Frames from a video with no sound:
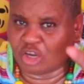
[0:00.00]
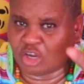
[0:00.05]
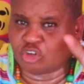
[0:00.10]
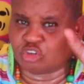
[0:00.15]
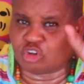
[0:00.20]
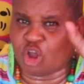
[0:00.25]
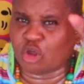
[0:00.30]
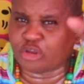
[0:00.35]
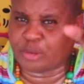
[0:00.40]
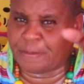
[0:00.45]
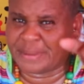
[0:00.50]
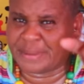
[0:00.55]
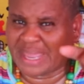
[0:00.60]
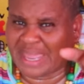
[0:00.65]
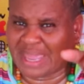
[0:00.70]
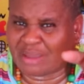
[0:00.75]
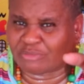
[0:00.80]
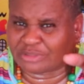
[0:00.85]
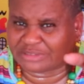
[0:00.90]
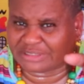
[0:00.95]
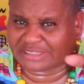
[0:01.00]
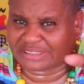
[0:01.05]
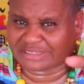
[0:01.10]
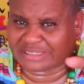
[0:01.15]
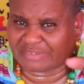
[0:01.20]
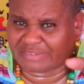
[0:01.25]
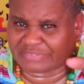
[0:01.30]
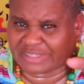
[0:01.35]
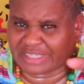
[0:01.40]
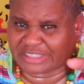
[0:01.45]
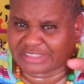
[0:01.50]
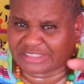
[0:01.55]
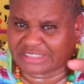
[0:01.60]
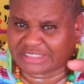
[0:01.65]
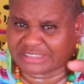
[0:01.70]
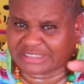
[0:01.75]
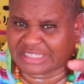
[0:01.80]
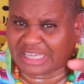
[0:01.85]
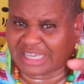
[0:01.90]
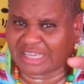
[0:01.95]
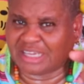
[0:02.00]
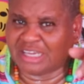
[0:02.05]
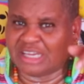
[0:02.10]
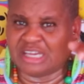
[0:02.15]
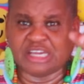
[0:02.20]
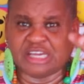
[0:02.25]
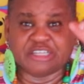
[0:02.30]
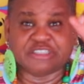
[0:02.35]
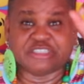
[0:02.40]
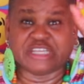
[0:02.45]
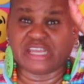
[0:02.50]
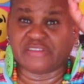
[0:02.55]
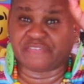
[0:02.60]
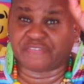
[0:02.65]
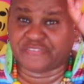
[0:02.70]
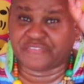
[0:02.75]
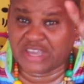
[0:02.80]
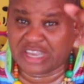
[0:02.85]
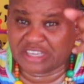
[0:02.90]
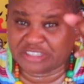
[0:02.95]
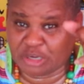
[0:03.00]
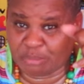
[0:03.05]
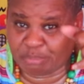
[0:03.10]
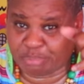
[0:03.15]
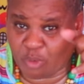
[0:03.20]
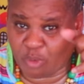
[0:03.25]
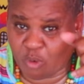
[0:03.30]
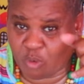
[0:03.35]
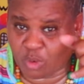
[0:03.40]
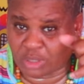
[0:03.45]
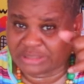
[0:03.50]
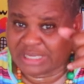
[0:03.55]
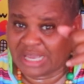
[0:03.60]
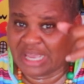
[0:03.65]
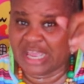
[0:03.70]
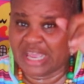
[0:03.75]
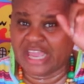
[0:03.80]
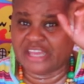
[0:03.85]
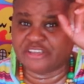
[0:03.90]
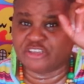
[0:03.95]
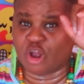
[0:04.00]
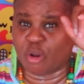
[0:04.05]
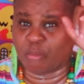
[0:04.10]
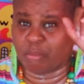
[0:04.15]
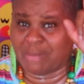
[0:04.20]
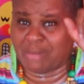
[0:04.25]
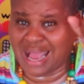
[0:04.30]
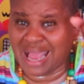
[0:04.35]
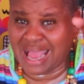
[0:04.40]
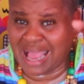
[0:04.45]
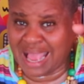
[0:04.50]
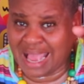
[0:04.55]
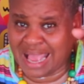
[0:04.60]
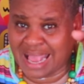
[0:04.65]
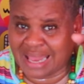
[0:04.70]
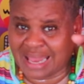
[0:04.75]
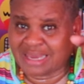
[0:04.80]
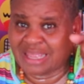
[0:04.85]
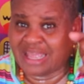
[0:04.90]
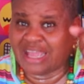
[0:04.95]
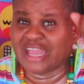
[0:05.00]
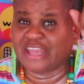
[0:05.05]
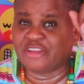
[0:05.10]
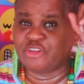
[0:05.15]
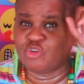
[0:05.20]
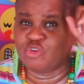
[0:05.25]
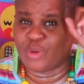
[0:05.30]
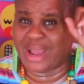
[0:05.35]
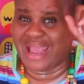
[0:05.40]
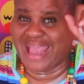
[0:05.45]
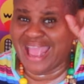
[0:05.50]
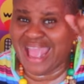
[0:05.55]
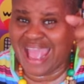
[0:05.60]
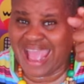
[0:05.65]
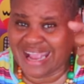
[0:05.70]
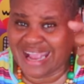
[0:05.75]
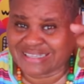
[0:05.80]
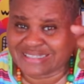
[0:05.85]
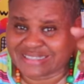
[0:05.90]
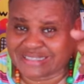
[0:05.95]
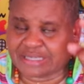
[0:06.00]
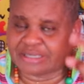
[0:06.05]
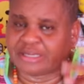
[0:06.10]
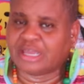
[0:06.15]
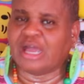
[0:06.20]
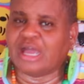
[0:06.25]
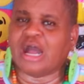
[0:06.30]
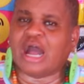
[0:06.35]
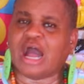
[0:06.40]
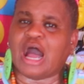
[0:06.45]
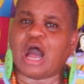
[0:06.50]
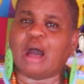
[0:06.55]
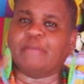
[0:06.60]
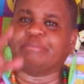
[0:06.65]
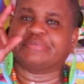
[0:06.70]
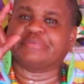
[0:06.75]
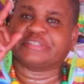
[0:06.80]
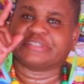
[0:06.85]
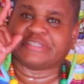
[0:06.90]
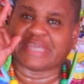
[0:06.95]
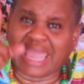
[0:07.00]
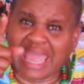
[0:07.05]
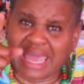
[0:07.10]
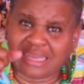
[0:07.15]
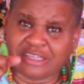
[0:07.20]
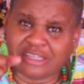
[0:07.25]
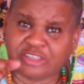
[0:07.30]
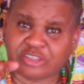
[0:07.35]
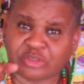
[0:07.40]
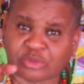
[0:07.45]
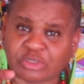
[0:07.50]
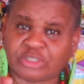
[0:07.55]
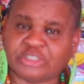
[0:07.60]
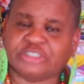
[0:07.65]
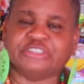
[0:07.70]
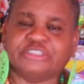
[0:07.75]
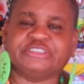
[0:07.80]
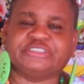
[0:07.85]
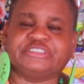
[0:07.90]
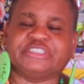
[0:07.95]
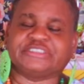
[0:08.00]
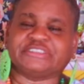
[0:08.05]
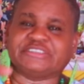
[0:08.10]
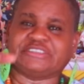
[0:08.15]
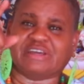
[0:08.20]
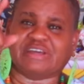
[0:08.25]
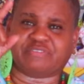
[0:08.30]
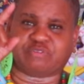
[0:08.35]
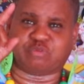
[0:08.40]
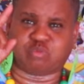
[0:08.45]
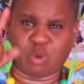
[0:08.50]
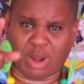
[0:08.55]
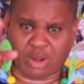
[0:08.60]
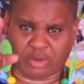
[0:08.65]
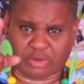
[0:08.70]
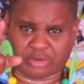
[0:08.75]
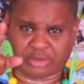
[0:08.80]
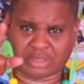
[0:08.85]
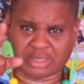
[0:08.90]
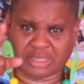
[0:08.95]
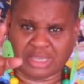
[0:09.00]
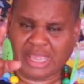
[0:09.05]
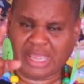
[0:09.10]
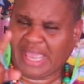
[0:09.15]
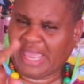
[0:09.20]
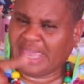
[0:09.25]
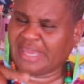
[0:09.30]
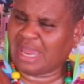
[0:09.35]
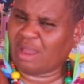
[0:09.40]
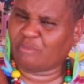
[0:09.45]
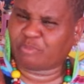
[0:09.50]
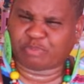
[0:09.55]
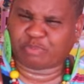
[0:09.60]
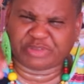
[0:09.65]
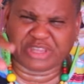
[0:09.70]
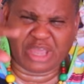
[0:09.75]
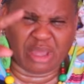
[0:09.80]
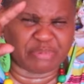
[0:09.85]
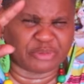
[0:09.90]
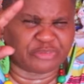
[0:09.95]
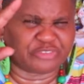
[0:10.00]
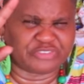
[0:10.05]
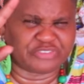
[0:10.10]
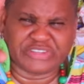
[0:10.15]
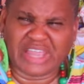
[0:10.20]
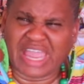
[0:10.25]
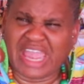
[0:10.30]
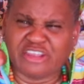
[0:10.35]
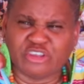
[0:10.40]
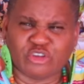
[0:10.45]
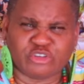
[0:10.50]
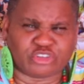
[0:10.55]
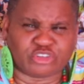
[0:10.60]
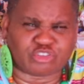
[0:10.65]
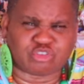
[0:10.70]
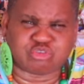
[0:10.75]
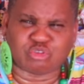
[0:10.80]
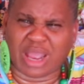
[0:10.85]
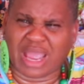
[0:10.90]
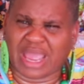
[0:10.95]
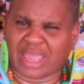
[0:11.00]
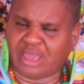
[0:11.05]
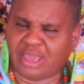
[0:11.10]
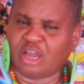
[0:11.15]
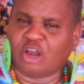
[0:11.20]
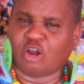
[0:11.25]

Go to bed with the stuff that she say. These vision boards in your mind, and you ask it. I'm telling you, the stuff works. And I double dare you to try it.